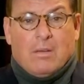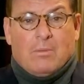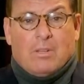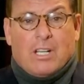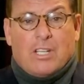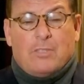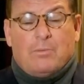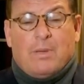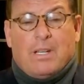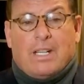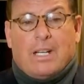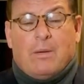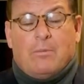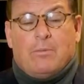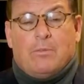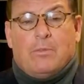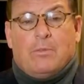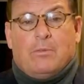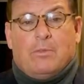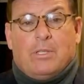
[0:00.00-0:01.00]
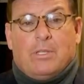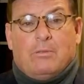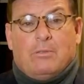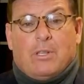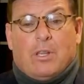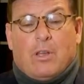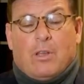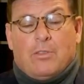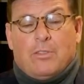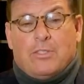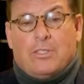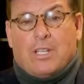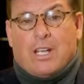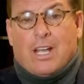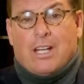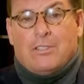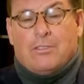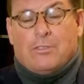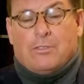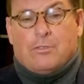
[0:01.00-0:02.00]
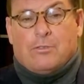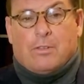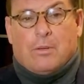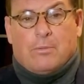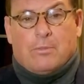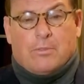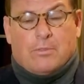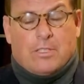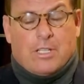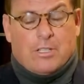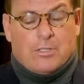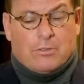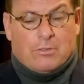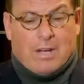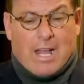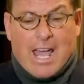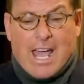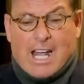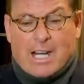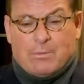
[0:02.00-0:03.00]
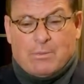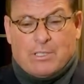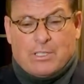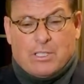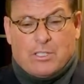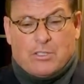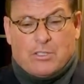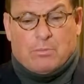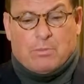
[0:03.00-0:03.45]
But let's pick up with all the signs in the Scriptures. These are adamant.